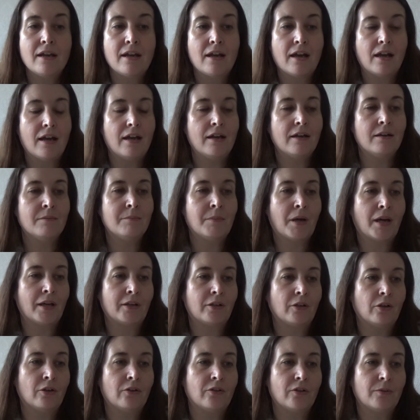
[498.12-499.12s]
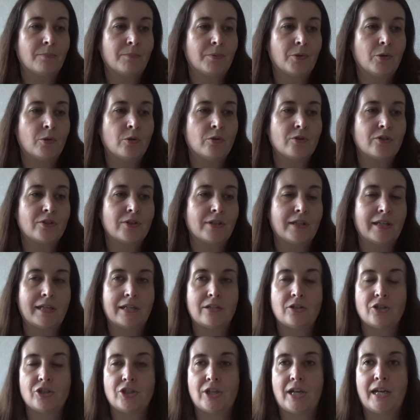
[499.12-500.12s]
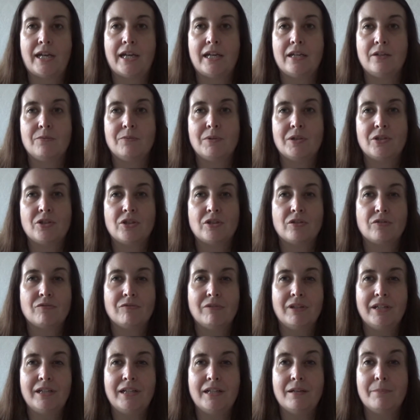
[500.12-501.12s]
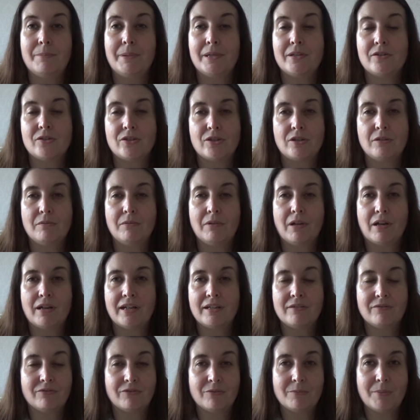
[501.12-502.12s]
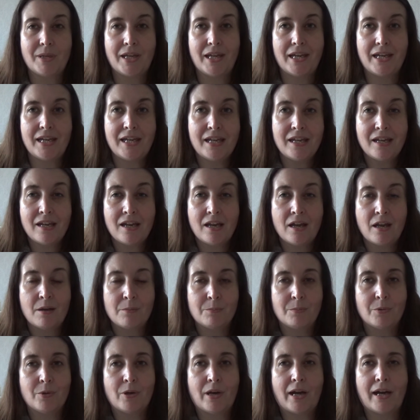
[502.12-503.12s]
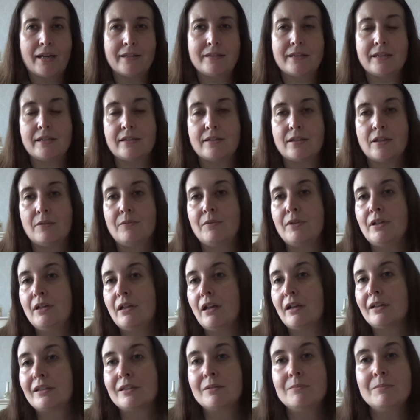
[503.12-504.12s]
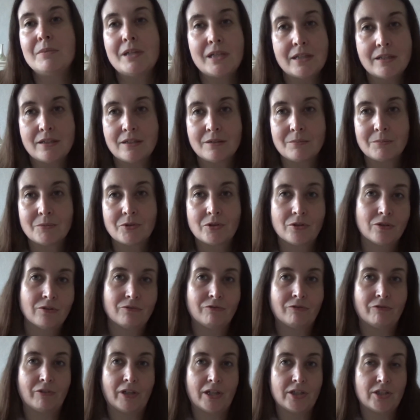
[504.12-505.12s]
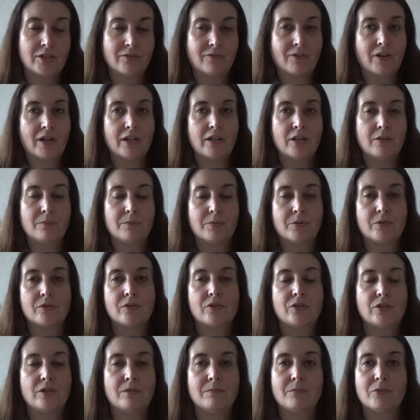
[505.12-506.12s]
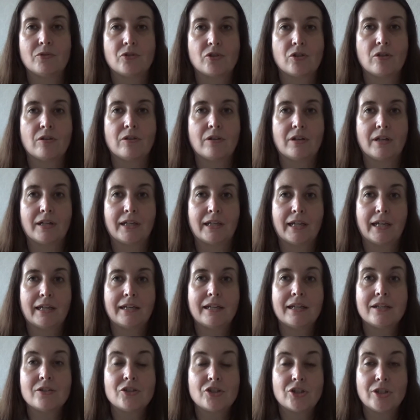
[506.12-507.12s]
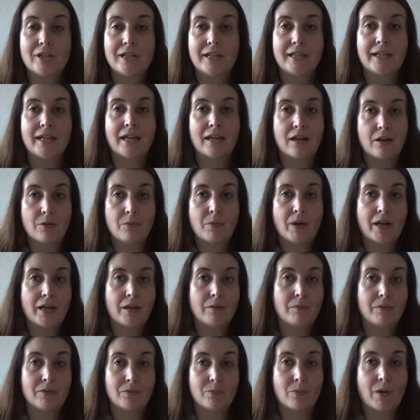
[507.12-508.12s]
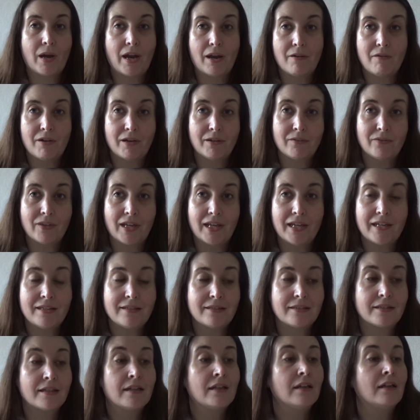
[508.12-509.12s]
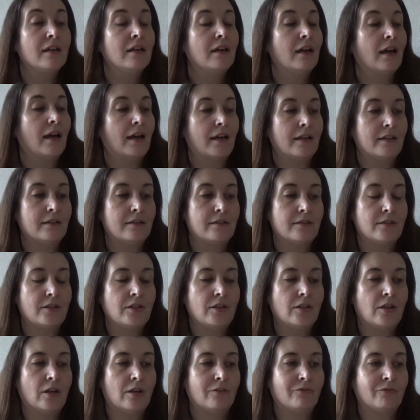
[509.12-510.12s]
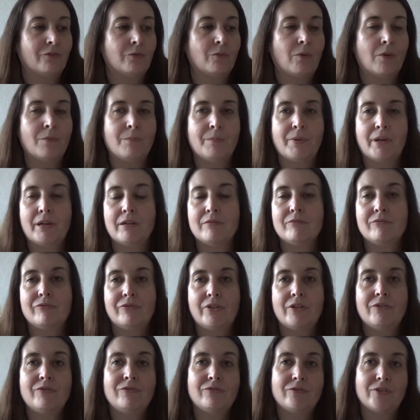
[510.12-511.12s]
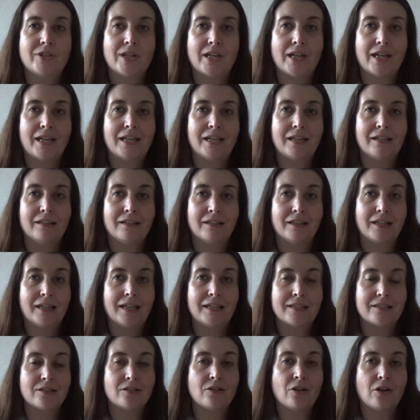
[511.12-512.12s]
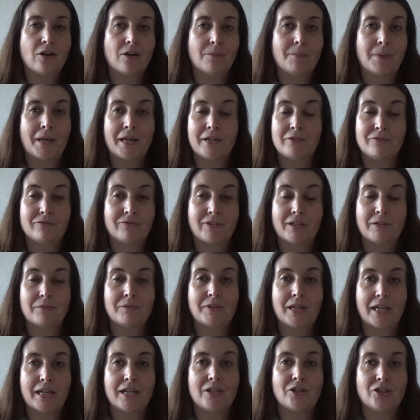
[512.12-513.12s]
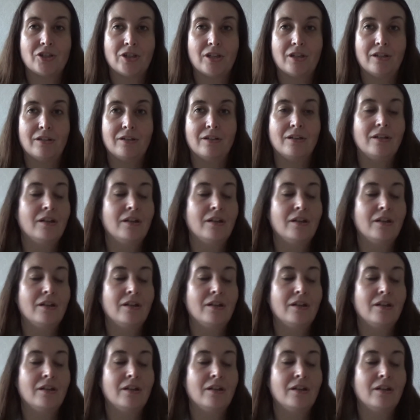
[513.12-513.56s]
I got the porcelain shade, which is really a bit too light for me. But as it's only like a medium coverage, if I don't put too much on, I can actually get away with wearing this. And, you know, for £1.50, it's not a bad foundation.